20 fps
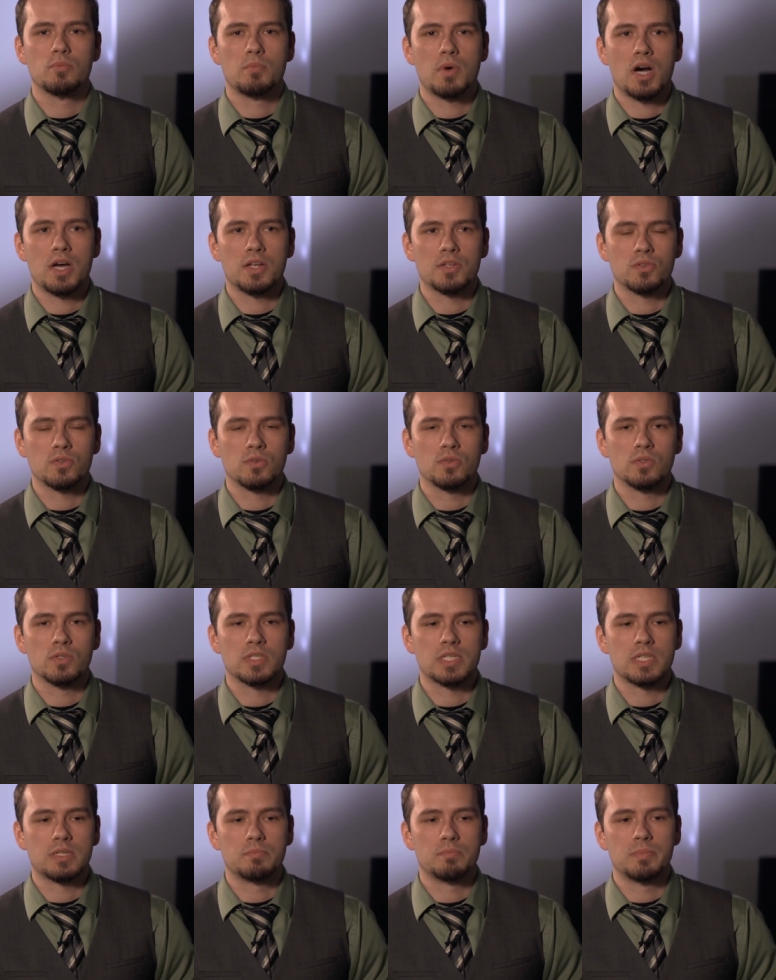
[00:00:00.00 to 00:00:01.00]
the
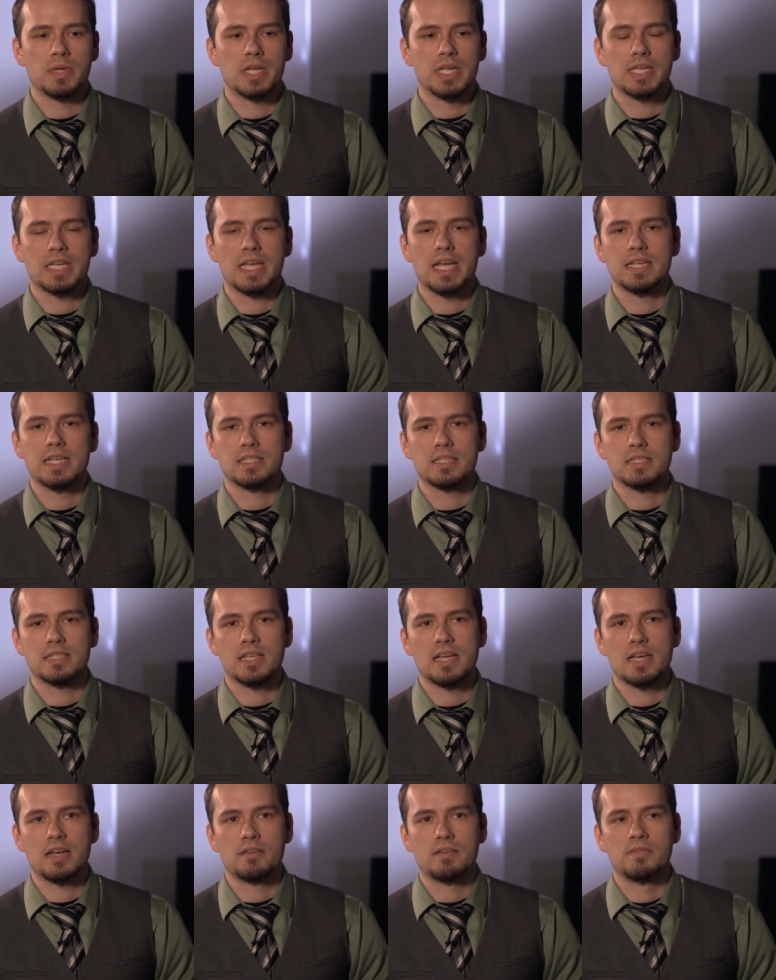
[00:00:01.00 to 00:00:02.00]
modules, and in many cases
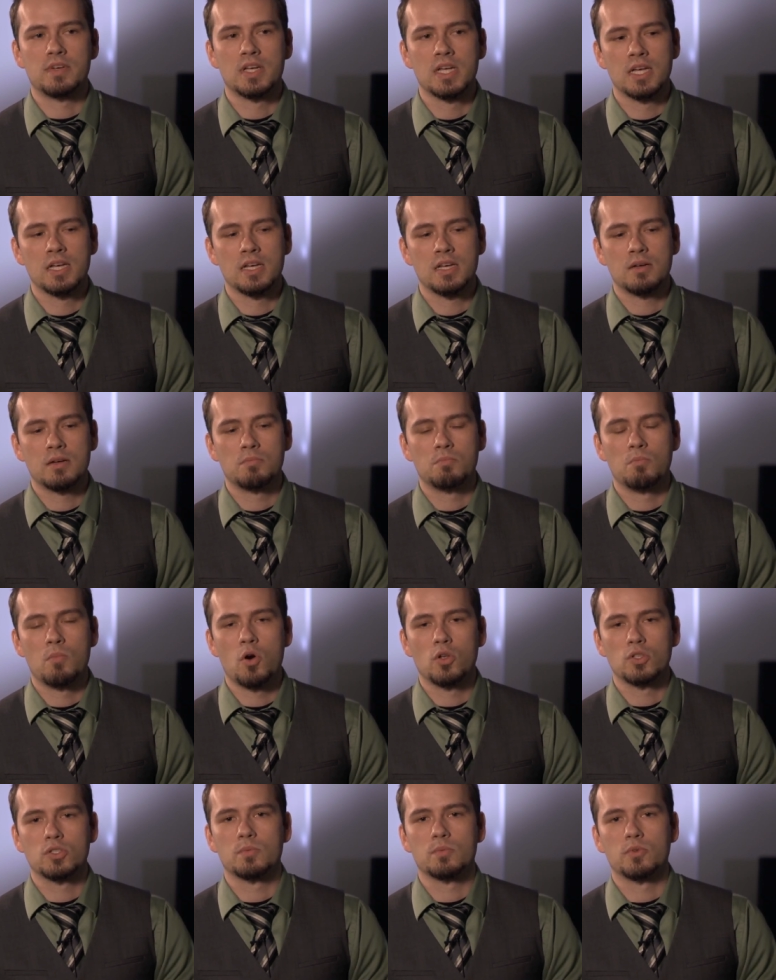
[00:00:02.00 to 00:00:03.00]
they have
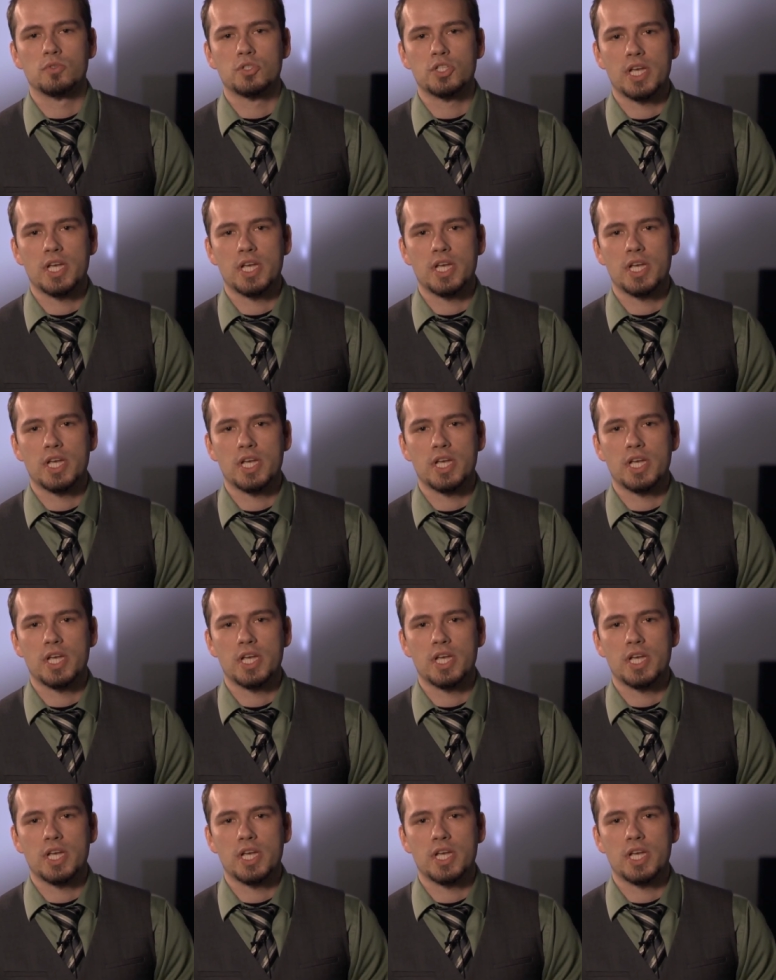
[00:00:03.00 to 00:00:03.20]
multiple